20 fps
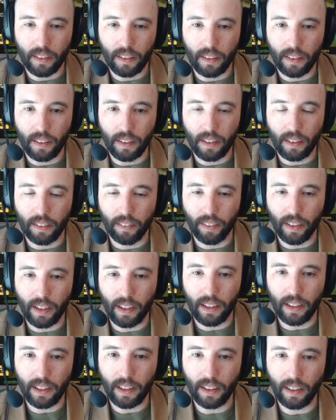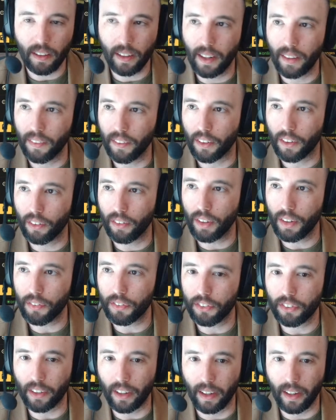And then right here, and the cliff
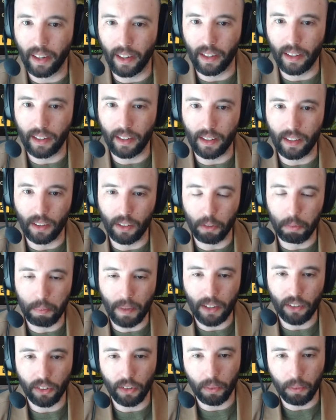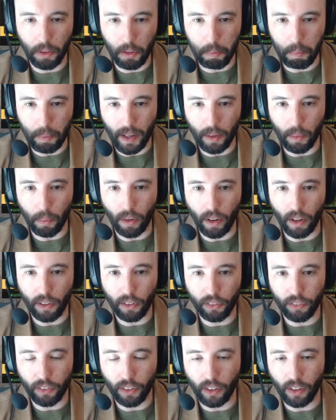side is messing with my
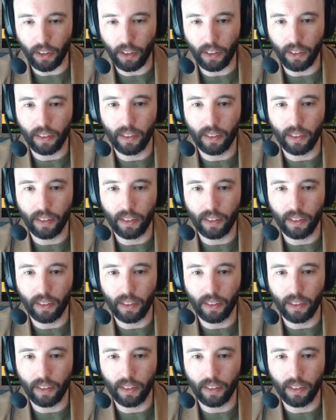waterfall